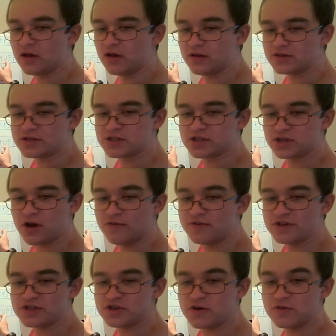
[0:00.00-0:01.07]

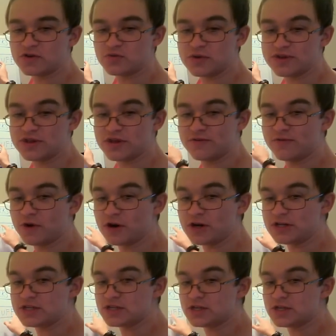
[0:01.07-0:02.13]
servers with
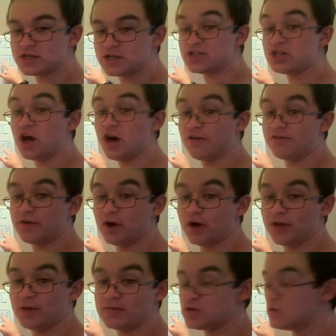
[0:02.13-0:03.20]
various stuff
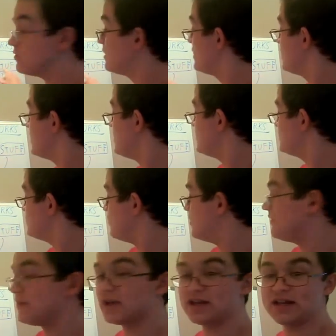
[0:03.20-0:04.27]
on them. So it's the one
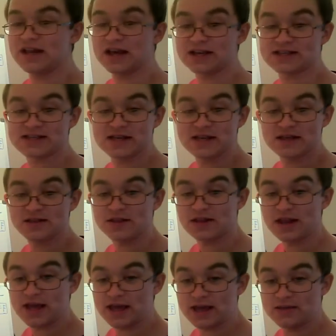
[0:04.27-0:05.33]
that connects the
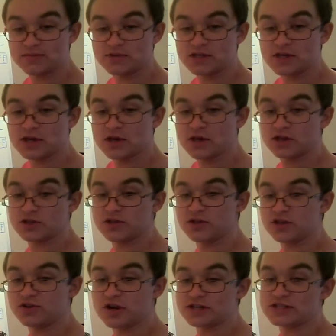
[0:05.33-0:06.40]
names to the
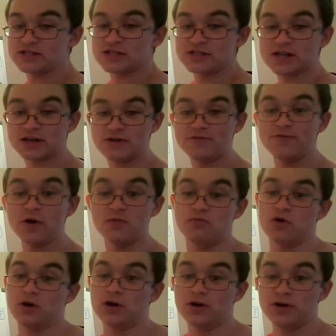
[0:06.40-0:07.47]
addresses. It's like a phone book.